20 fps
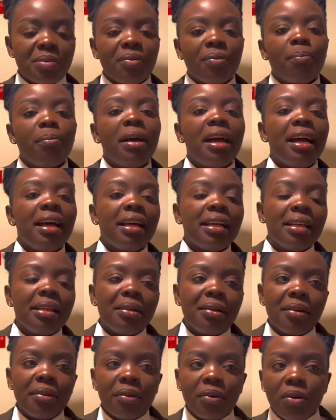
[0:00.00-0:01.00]

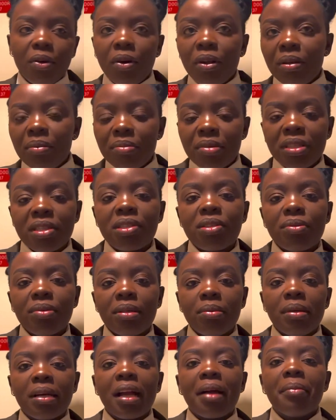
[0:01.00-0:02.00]
by all means, you will
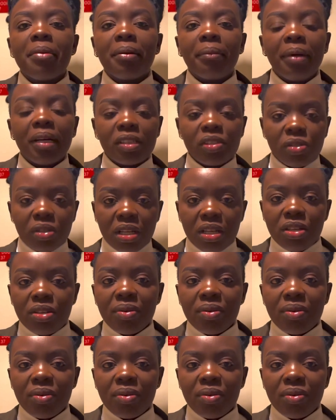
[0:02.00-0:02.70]
be coming back to the